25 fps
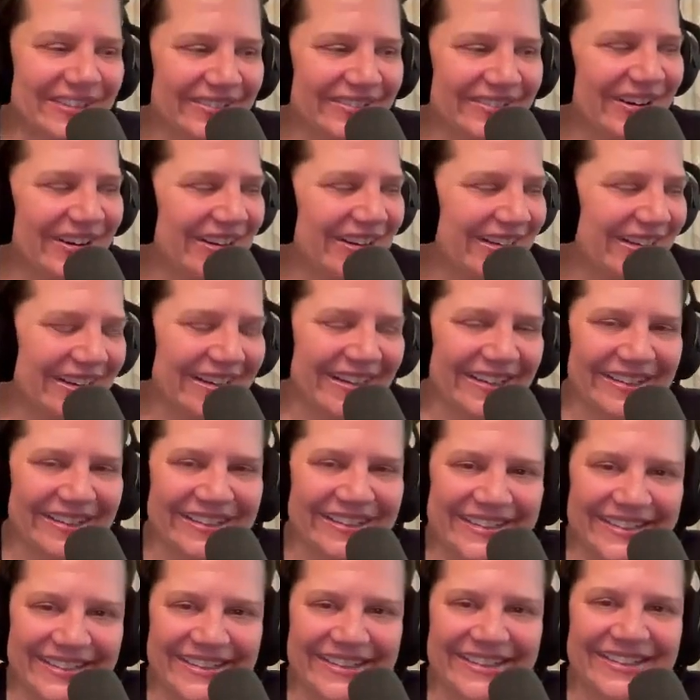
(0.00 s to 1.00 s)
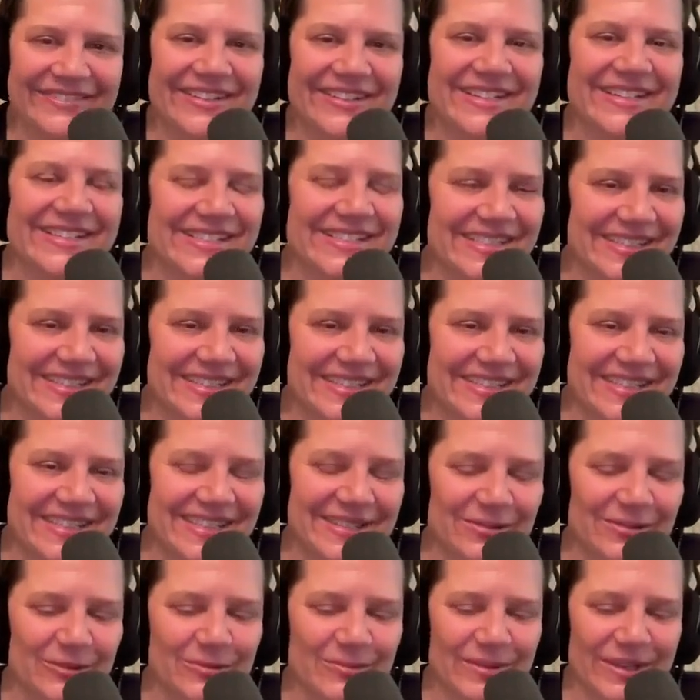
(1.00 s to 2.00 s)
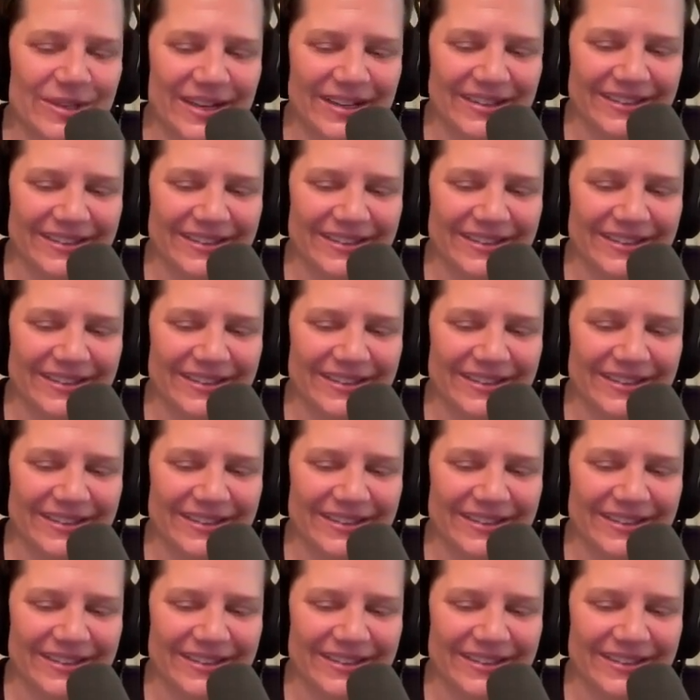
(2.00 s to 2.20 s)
don't worry, y'all, because this will be